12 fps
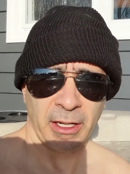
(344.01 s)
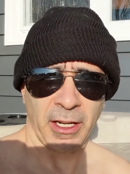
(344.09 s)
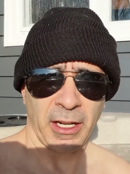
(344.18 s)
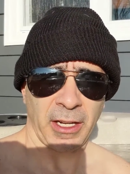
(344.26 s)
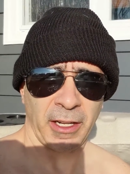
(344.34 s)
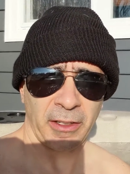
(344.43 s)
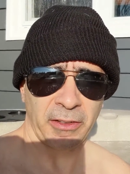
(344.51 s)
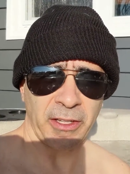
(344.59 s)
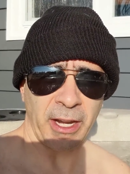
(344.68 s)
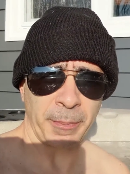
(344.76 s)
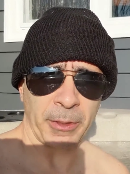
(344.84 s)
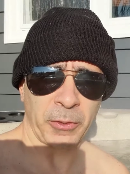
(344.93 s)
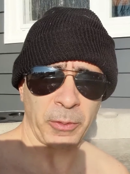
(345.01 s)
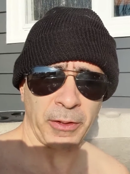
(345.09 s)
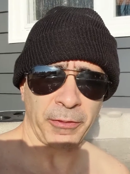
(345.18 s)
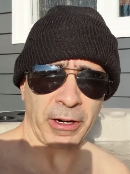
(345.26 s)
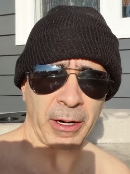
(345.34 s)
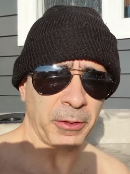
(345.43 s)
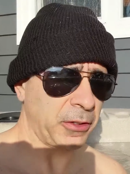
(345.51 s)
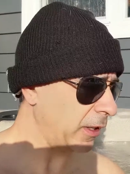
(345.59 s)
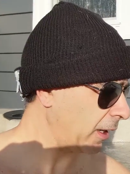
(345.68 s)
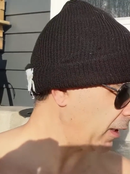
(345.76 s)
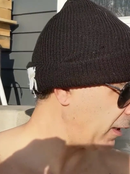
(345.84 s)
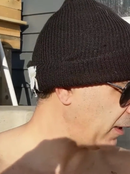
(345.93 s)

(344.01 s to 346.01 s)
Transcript: uh, it's not been 24 hours yet.